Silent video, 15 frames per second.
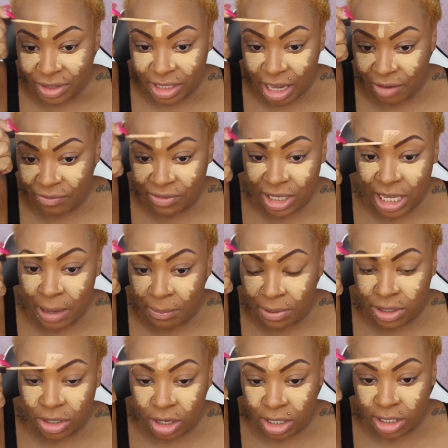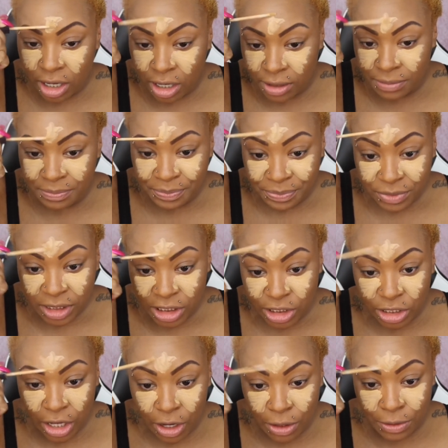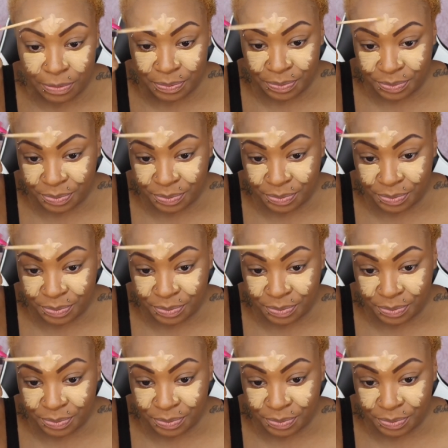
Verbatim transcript: definitely a banana so